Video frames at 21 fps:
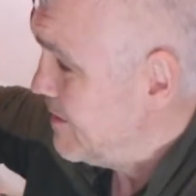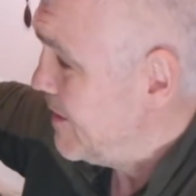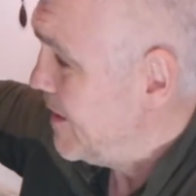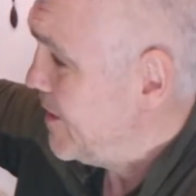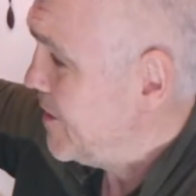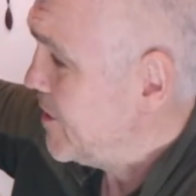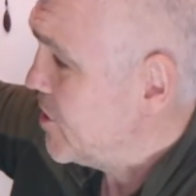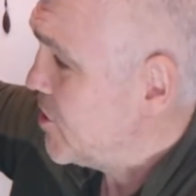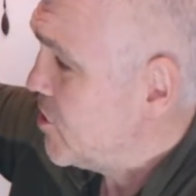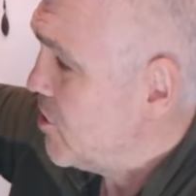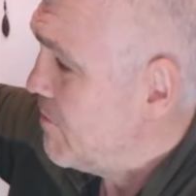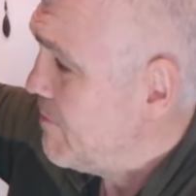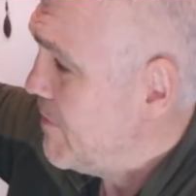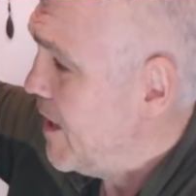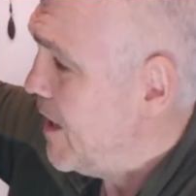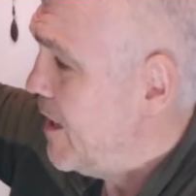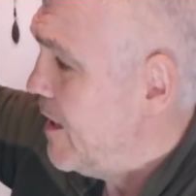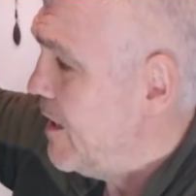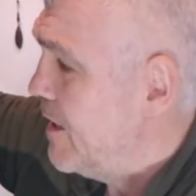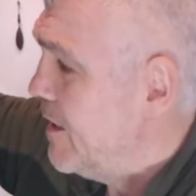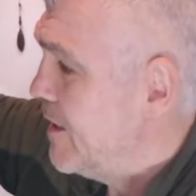In the
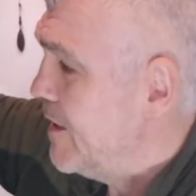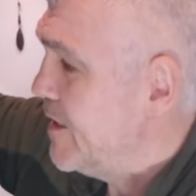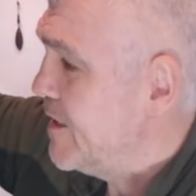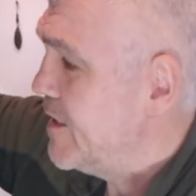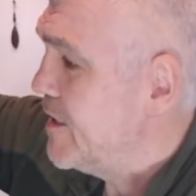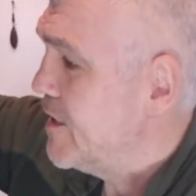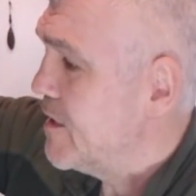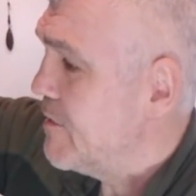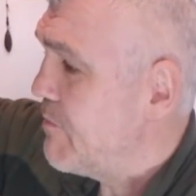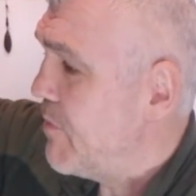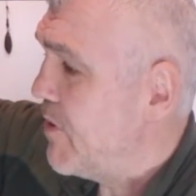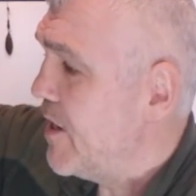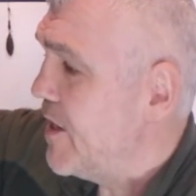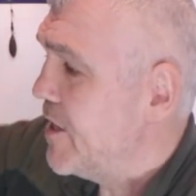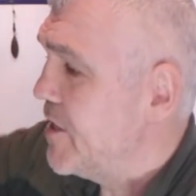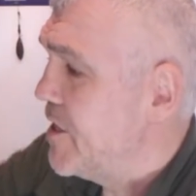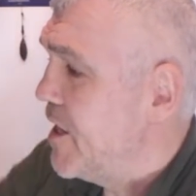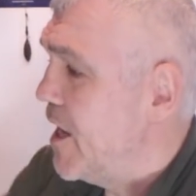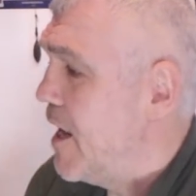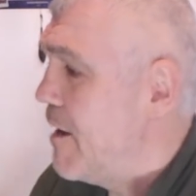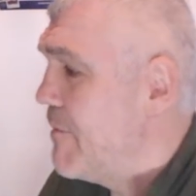summer, this is a
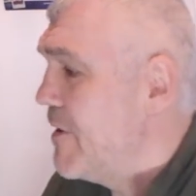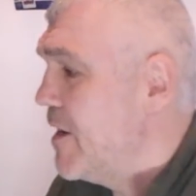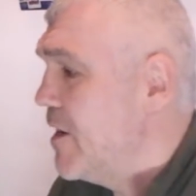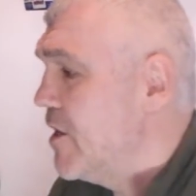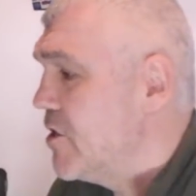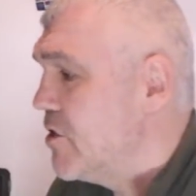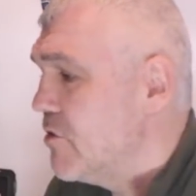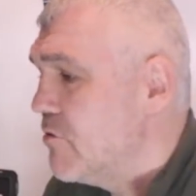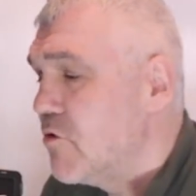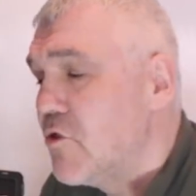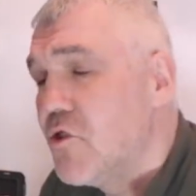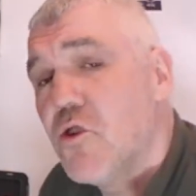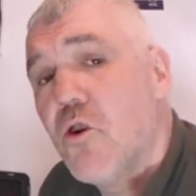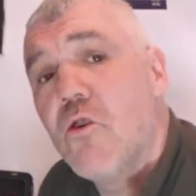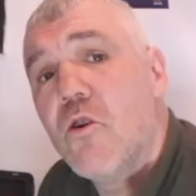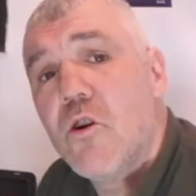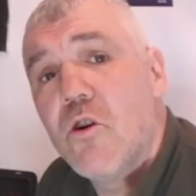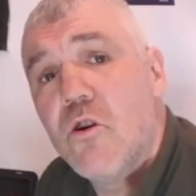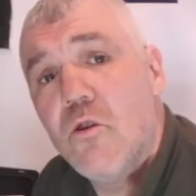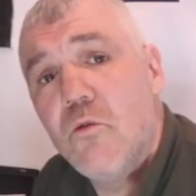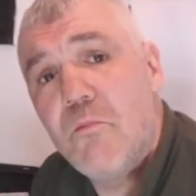British Army issue
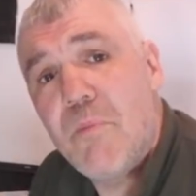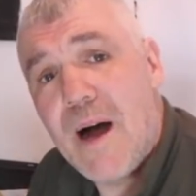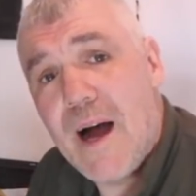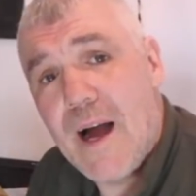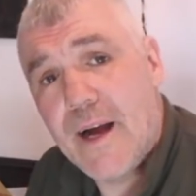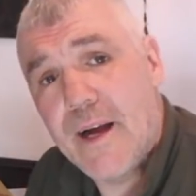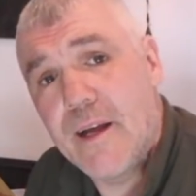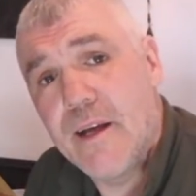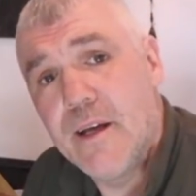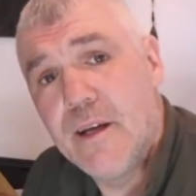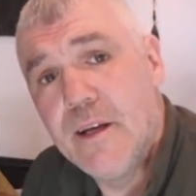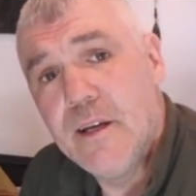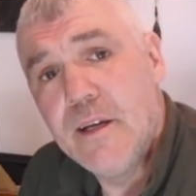jungle bag.